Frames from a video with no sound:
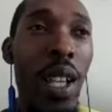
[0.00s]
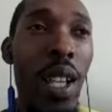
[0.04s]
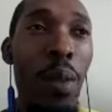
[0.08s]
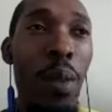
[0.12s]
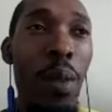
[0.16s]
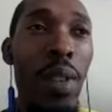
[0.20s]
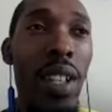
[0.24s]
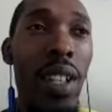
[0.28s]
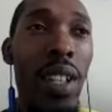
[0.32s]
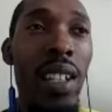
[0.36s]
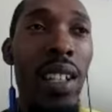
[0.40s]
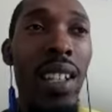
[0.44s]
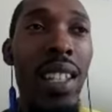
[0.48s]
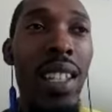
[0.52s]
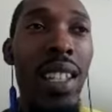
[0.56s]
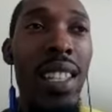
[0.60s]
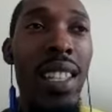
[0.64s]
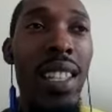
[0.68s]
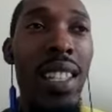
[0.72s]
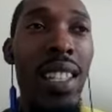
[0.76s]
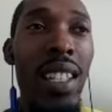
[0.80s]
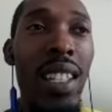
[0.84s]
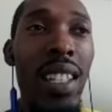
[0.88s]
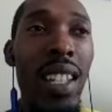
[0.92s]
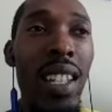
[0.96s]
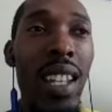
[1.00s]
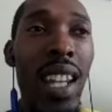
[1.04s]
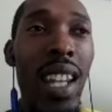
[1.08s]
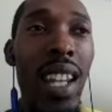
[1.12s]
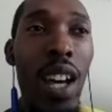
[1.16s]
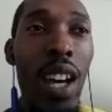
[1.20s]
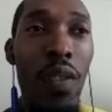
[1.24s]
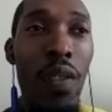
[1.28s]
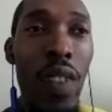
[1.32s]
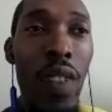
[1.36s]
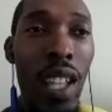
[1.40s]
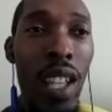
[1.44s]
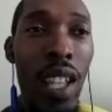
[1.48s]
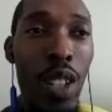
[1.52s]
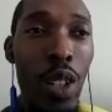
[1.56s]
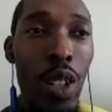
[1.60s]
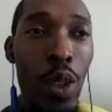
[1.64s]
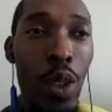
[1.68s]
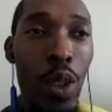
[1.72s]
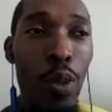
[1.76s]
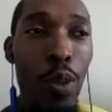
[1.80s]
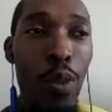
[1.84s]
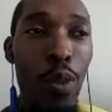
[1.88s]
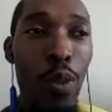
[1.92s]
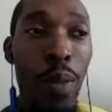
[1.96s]
Because now if I look
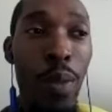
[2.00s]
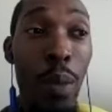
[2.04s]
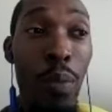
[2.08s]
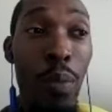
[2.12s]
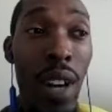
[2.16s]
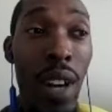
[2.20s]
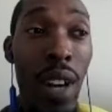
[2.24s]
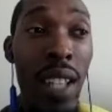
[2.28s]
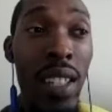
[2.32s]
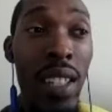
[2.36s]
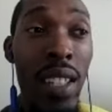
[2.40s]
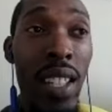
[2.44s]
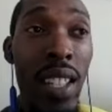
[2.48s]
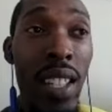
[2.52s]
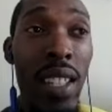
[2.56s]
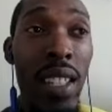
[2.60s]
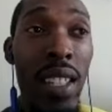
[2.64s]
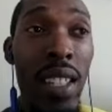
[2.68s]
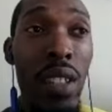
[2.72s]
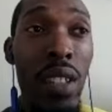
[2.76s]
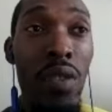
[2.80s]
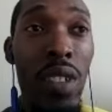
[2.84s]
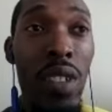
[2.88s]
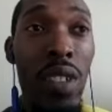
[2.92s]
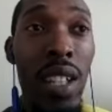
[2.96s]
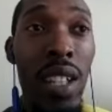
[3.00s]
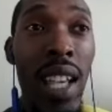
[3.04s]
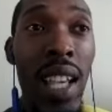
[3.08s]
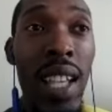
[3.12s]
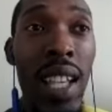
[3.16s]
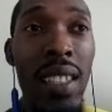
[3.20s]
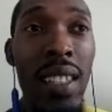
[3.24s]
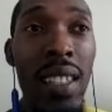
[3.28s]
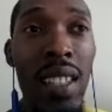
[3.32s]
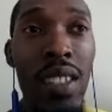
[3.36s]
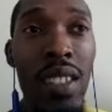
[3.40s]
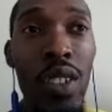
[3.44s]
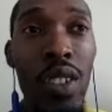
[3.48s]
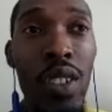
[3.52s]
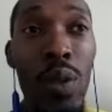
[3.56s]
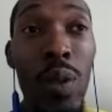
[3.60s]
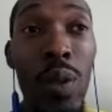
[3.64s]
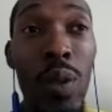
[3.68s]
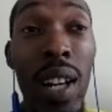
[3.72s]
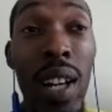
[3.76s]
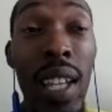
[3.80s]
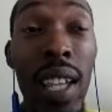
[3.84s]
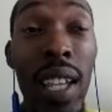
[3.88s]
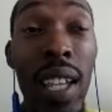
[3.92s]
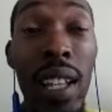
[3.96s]
through my process and realize this is where
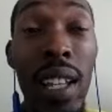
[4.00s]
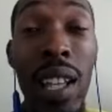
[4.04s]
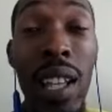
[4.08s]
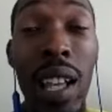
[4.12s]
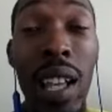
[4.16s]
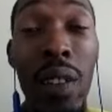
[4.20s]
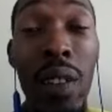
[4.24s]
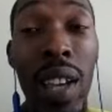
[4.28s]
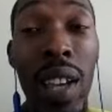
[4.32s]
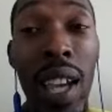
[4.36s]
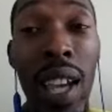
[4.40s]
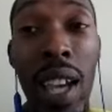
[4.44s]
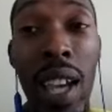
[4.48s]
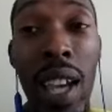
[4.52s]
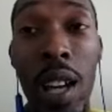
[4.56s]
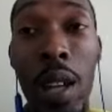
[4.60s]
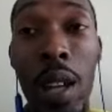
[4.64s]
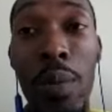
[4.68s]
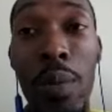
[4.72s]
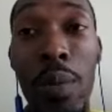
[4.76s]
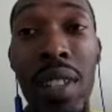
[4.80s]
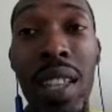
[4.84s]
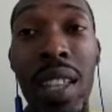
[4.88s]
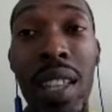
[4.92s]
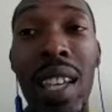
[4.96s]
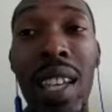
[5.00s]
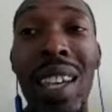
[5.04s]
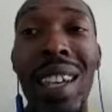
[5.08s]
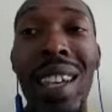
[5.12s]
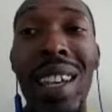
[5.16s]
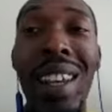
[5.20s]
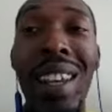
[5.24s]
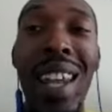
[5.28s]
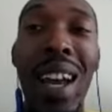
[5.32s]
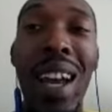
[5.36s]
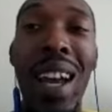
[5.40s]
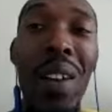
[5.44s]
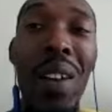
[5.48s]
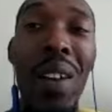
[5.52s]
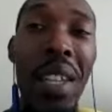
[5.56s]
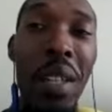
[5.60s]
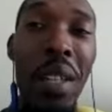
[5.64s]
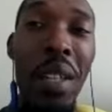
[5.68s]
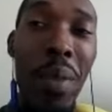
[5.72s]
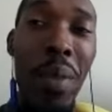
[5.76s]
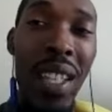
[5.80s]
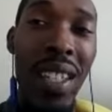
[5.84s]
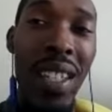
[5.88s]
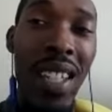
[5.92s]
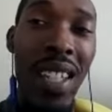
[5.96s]
I get a lot of hangups, now I can
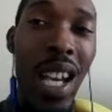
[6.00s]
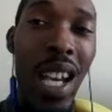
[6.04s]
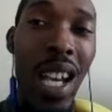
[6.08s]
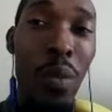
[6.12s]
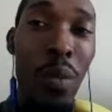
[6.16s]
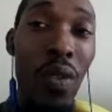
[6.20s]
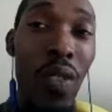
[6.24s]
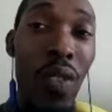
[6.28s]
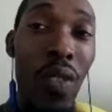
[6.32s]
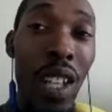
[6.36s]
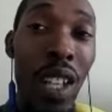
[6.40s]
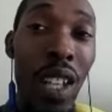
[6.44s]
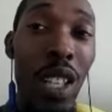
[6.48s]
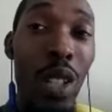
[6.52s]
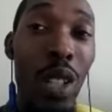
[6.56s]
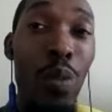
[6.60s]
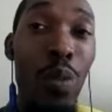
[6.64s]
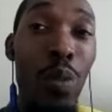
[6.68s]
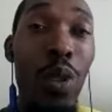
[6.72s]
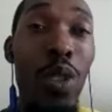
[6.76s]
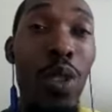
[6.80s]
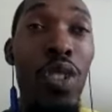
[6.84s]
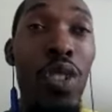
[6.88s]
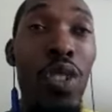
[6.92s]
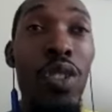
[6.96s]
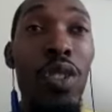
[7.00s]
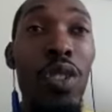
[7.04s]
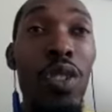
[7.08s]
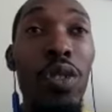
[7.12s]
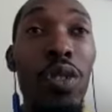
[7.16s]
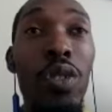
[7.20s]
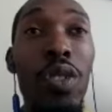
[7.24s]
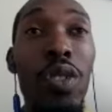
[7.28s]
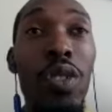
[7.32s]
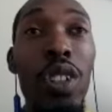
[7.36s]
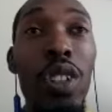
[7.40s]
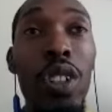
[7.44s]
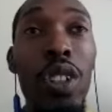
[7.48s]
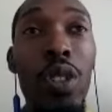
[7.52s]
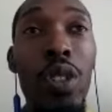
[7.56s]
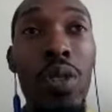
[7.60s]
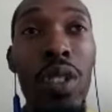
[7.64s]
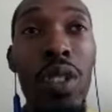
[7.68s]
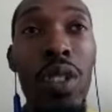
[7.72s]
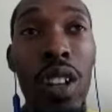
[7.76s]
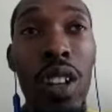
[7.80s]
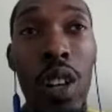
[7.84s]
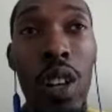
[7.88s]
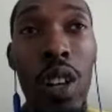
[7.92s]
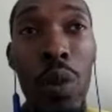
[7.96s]
make time available to, you know,
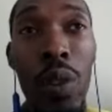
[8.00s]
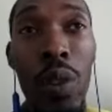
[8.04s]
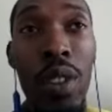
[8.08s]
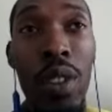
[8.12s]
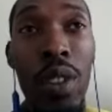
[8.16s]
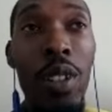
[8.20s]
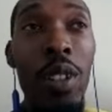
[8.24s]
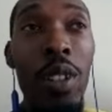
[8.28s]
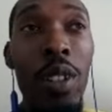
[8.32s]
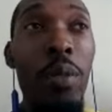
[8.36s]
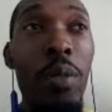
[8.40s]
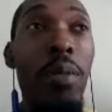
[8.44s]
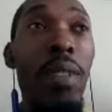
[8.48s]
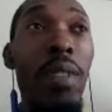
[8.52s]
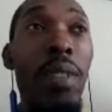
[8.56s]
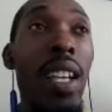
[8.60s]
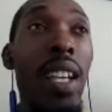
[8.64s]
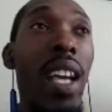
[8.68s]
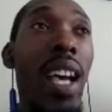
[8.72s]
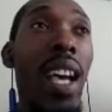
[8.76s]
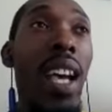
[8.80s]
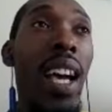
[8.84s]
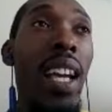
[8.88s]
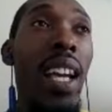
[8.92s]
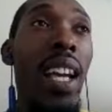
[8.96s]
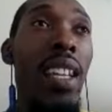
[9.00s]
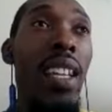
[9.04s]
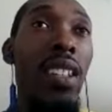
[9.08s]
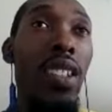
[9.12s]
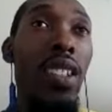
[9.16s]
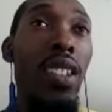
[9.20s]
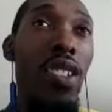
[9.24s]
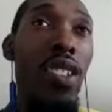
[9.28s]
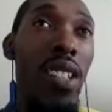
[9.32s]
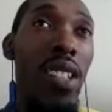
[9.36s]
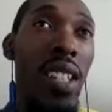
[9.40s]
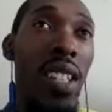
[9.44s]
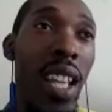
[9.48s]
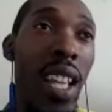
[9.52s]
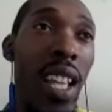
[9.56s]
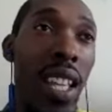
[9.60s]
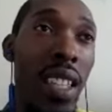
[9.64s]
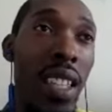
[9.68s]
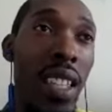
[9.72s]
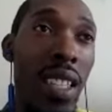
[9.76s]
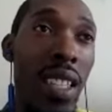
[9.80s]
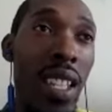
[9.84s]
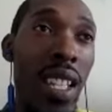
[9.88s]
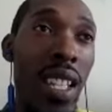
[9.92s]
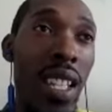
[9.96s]
talk with them. I can
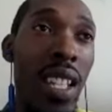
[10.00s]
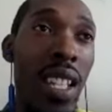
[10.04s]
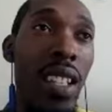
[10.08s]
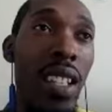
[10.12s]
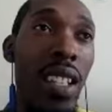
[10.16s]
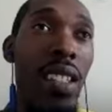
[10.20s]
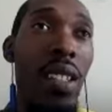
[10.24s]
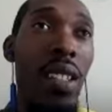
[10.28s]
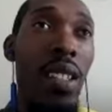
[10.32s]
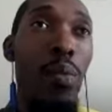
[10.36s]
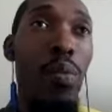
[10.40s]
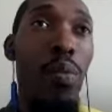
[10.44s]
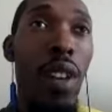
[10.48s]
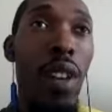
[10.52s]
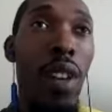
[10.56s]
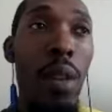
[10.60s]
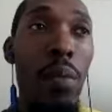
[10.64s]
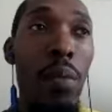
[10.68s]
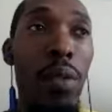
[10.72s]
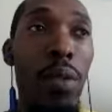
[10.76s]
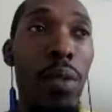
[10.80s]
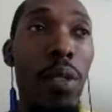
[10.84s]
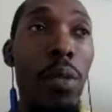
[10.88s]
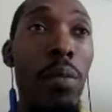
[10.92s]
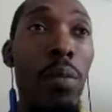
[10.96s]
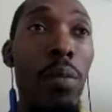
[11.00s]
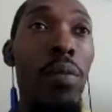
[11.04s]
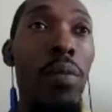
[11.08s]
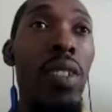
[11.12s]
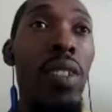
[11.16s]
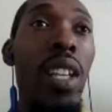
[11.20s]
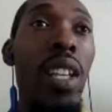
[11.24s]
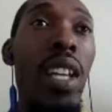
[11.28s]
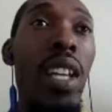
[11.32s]
understand the needs and problems.